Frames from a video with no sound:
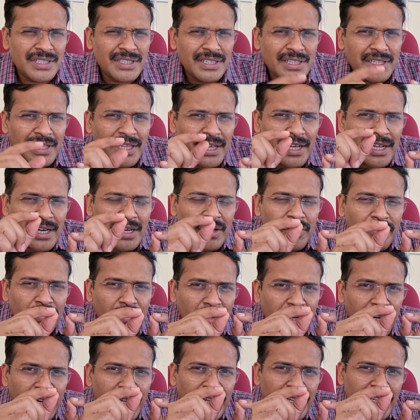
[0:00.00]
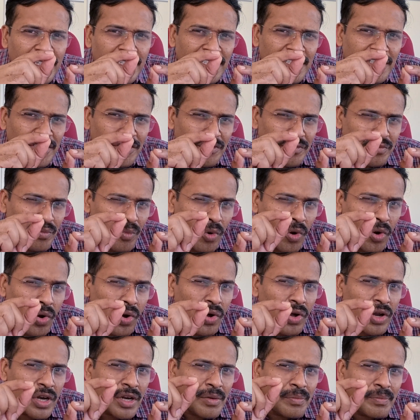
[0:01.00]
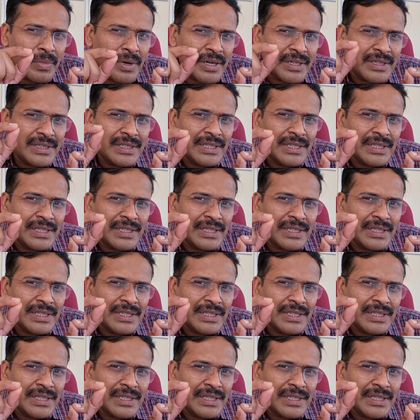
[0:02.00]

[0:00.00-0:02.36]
They are very small, but